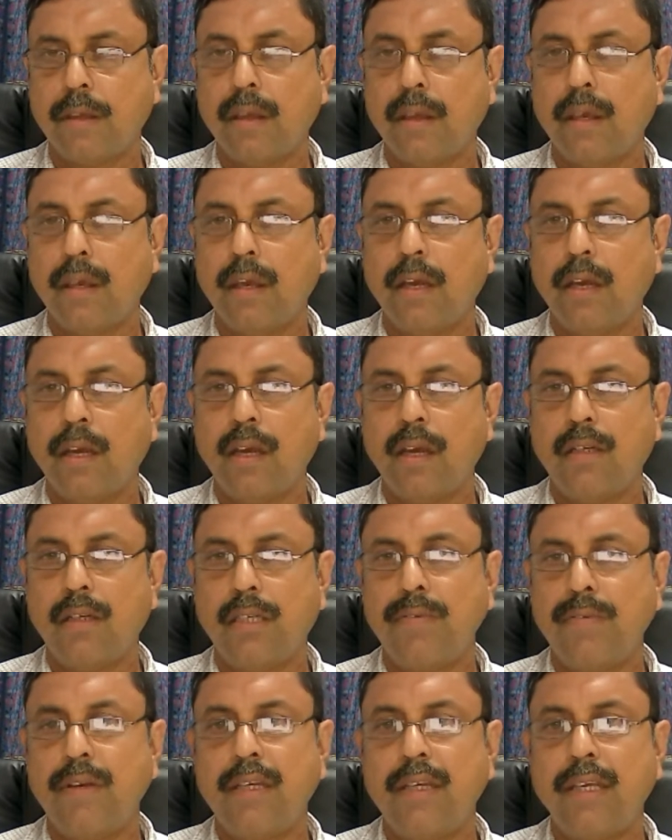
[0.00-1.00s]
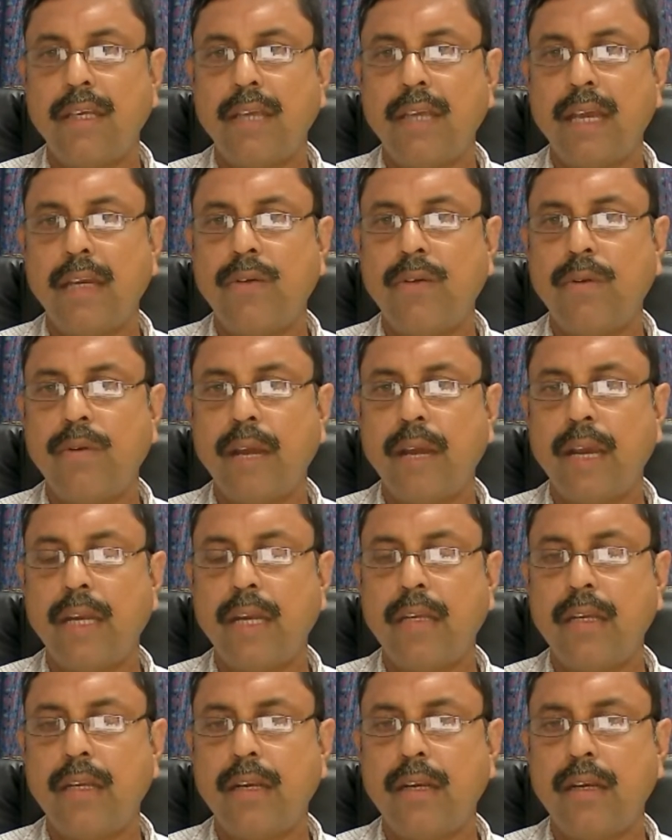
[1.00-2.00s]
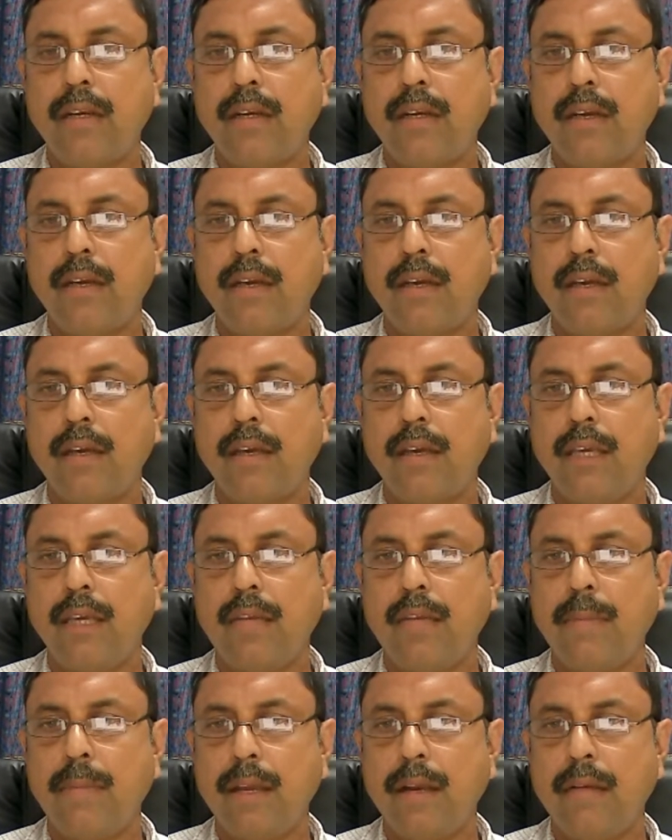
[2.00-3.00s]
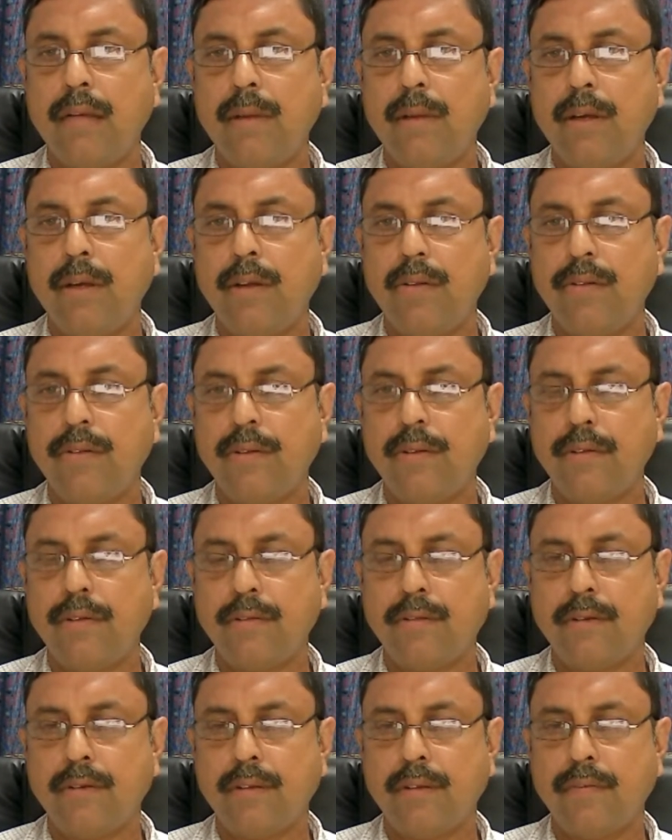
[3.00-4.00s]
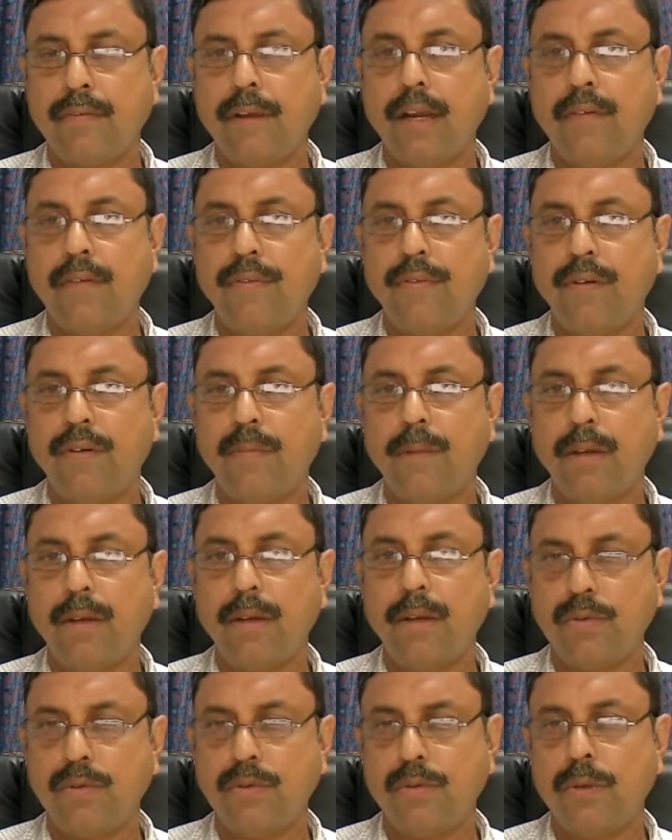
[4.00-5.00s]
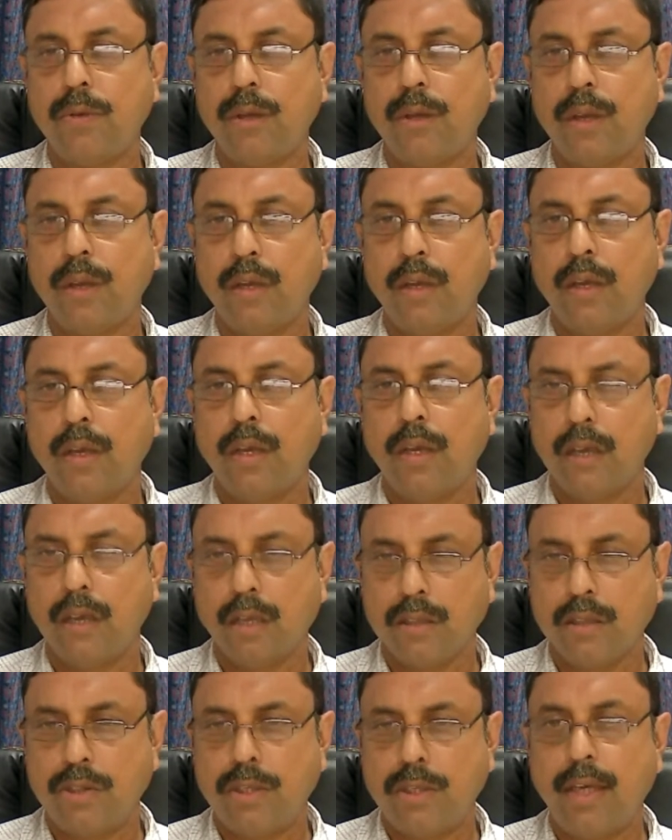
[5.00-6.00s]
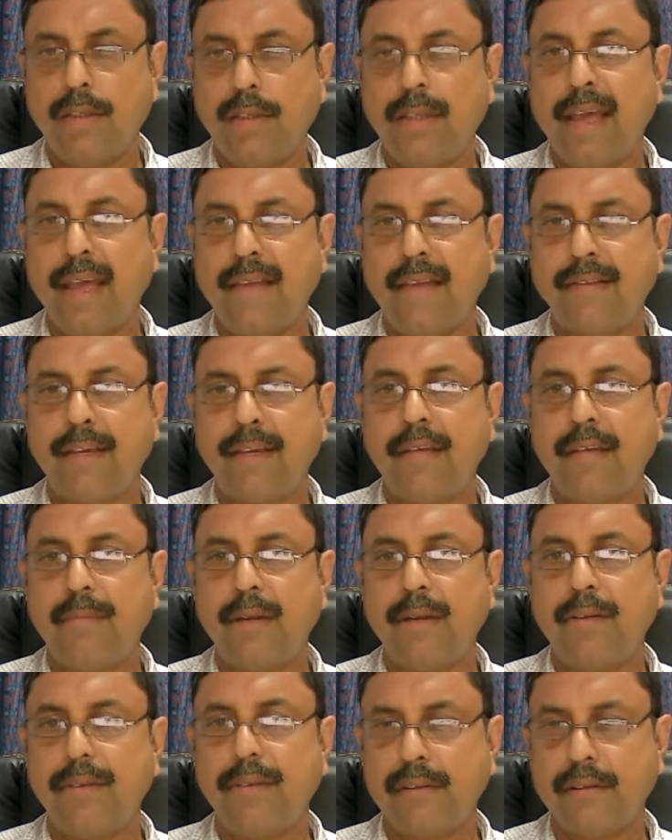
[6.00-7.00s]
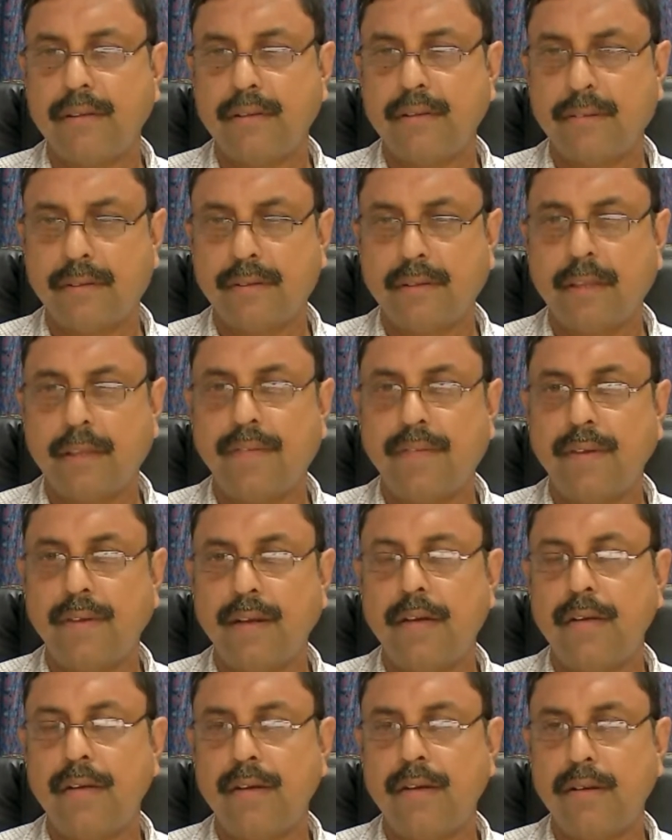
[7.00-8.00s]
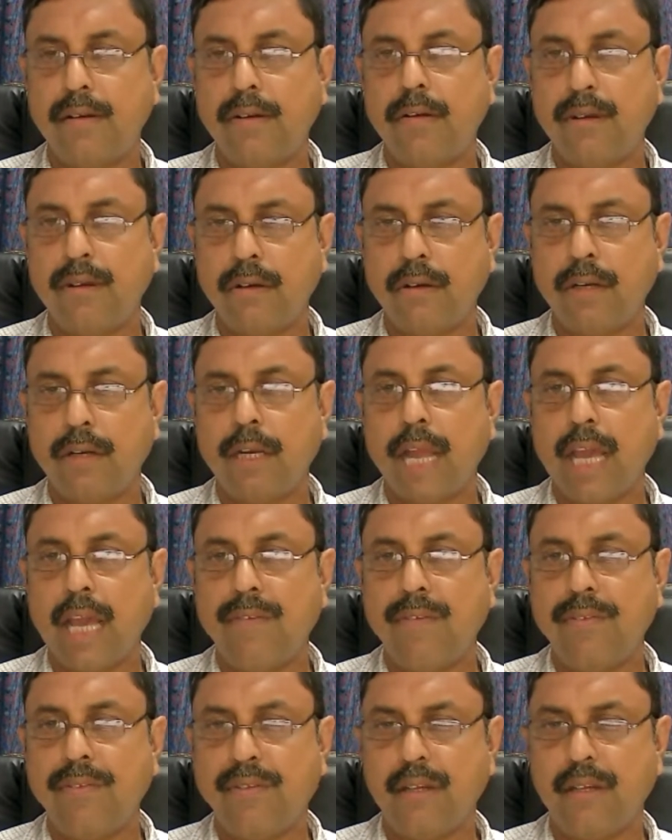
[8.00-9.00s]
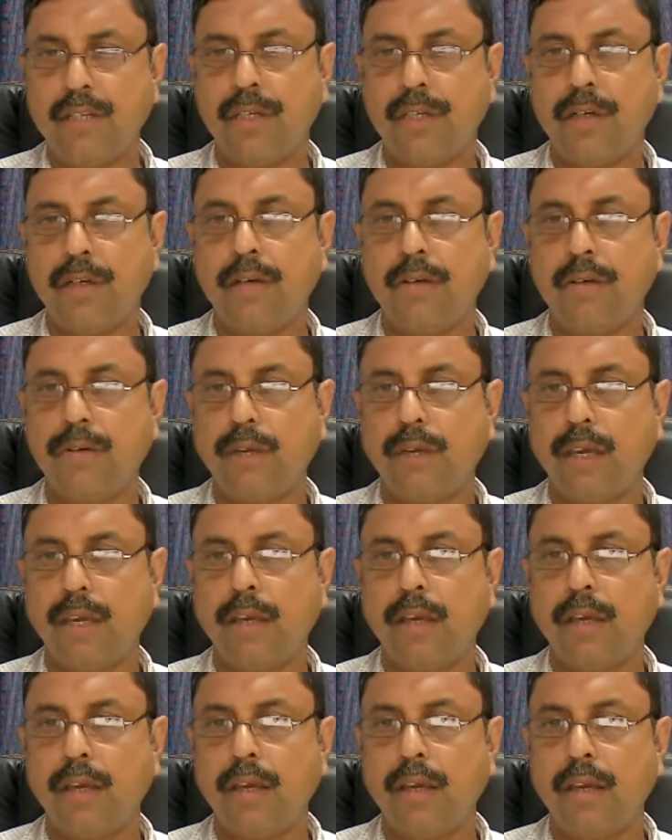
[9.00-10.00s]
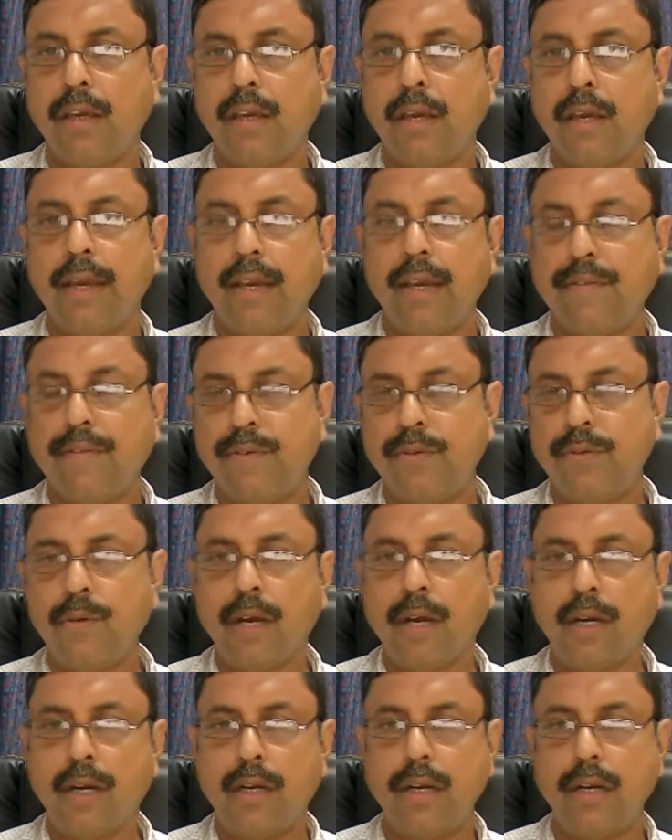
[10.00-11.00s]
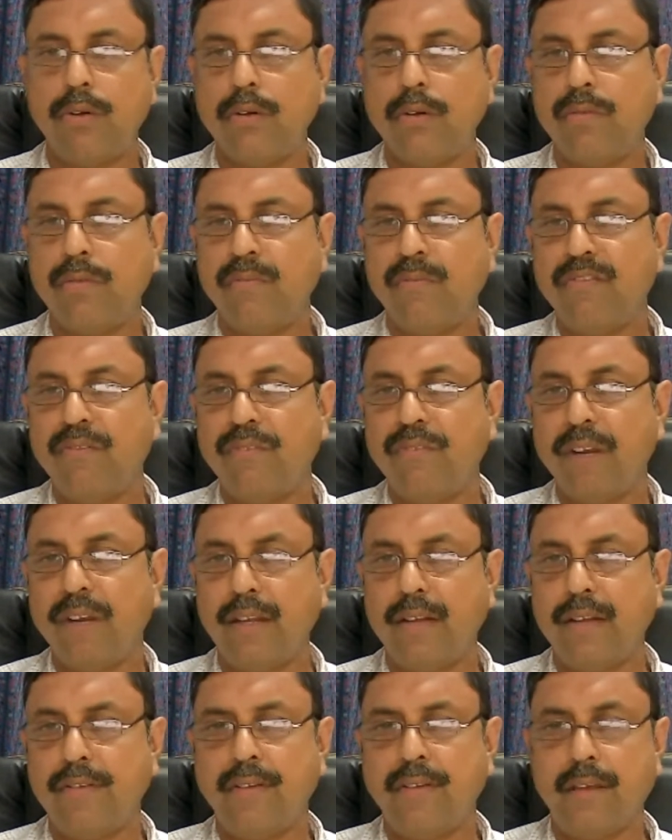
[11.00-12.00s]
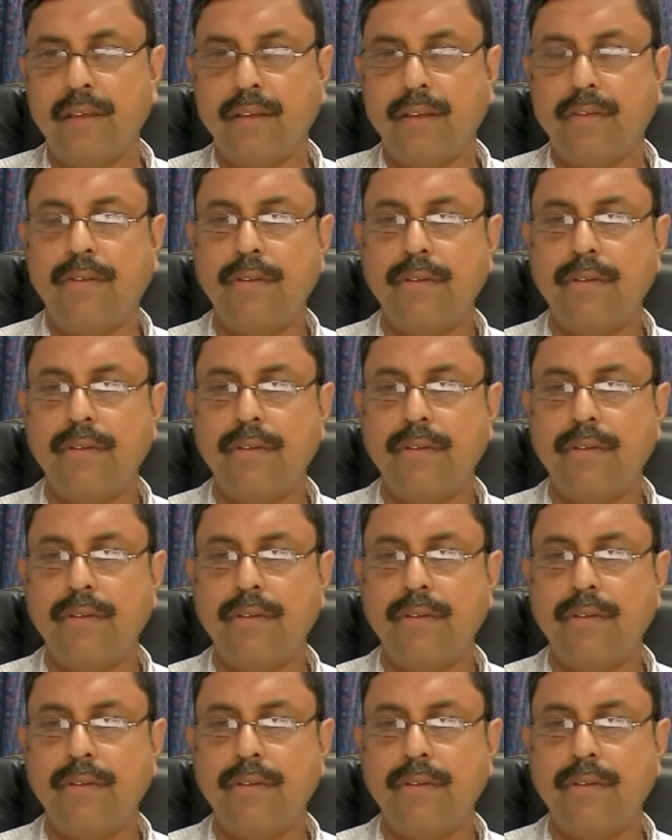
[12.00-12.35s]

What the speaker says: Shivangi, can you write an email, because it's difficult for me to check the assignment 7 on a live session. Okay, I have to hunt out various things.